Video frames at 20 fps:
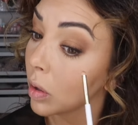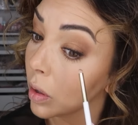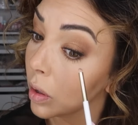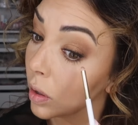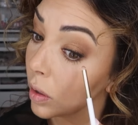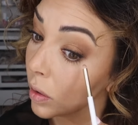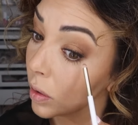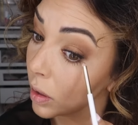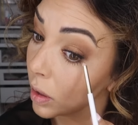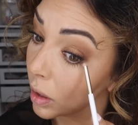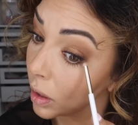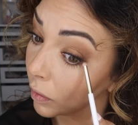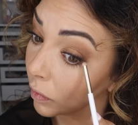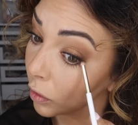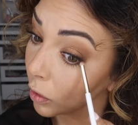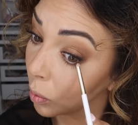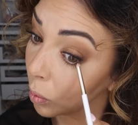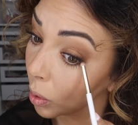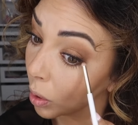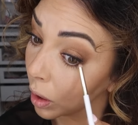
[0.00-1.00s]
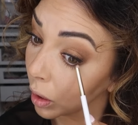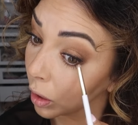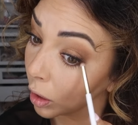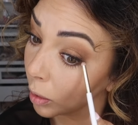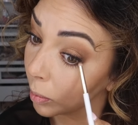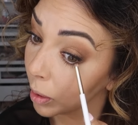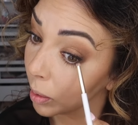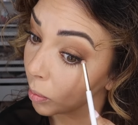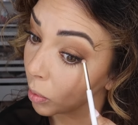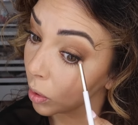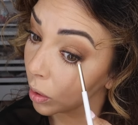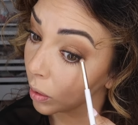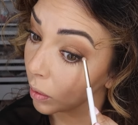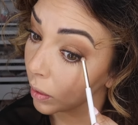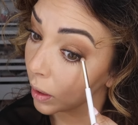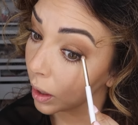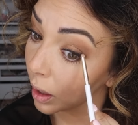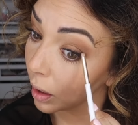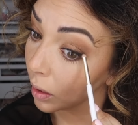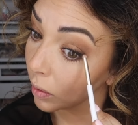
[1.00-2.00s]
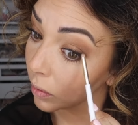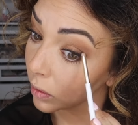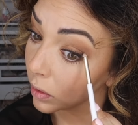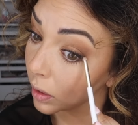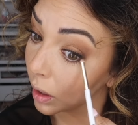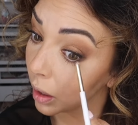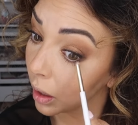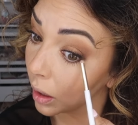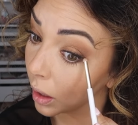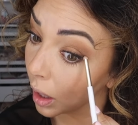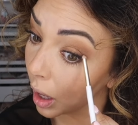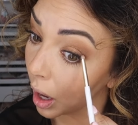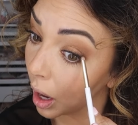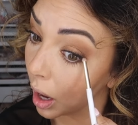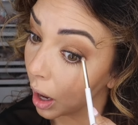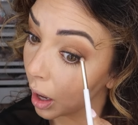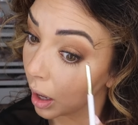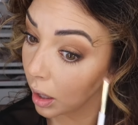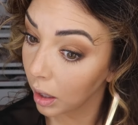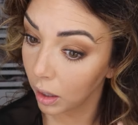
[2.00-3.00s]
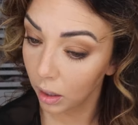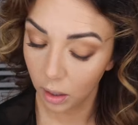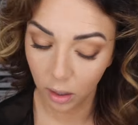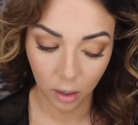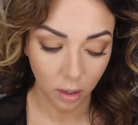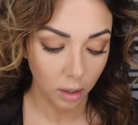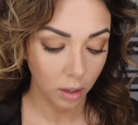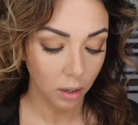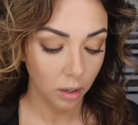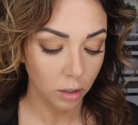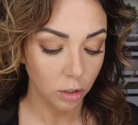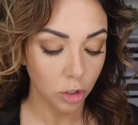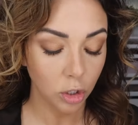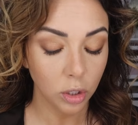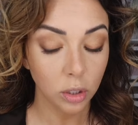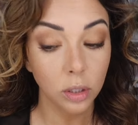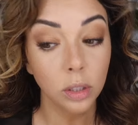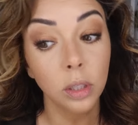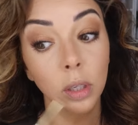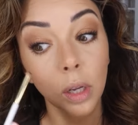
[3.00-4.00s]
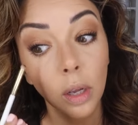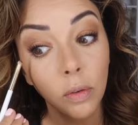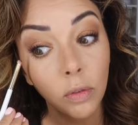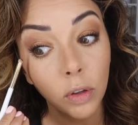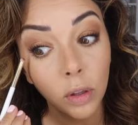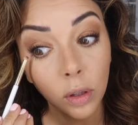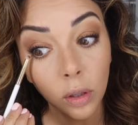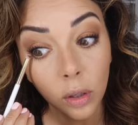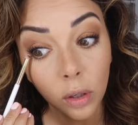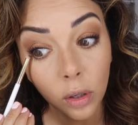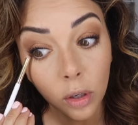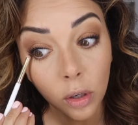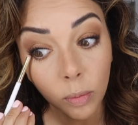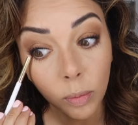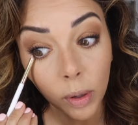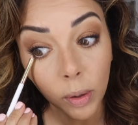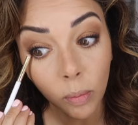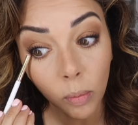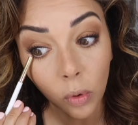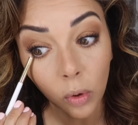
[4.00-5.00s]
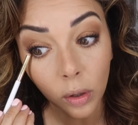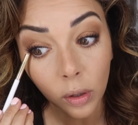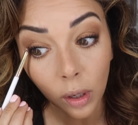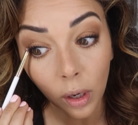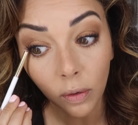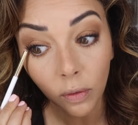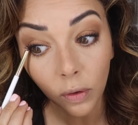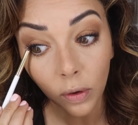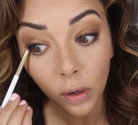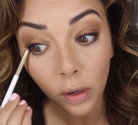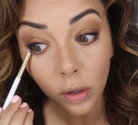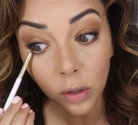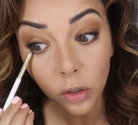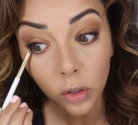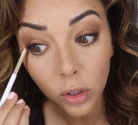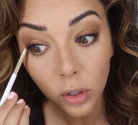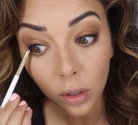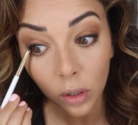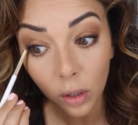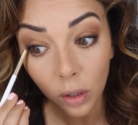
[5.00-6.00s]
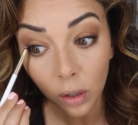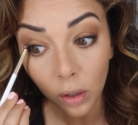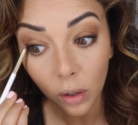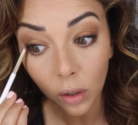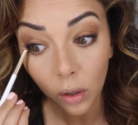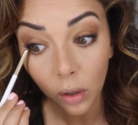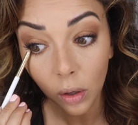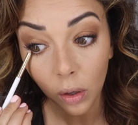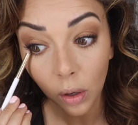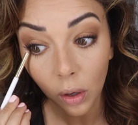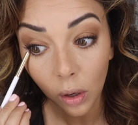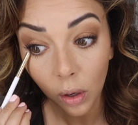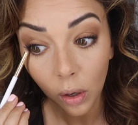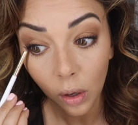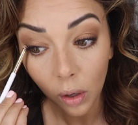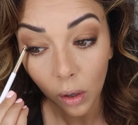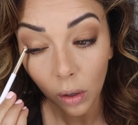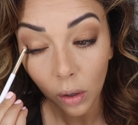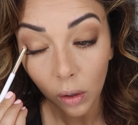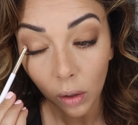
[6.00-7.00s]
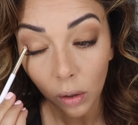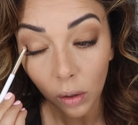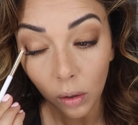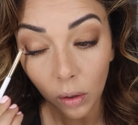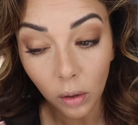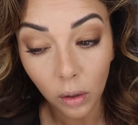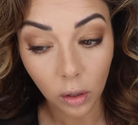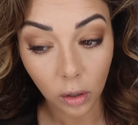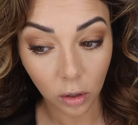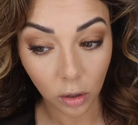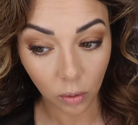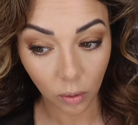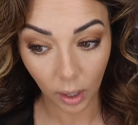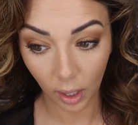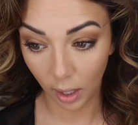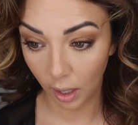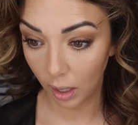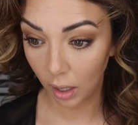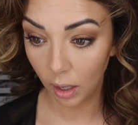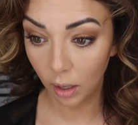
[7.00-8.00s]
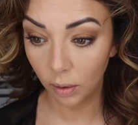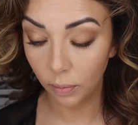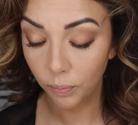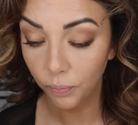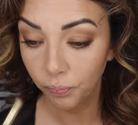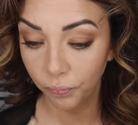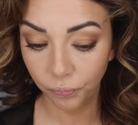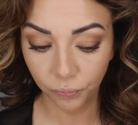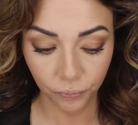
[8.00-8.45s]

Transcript: And then if you want a little bit more on the outside of the eye, just to give a little bit more definition, then you can.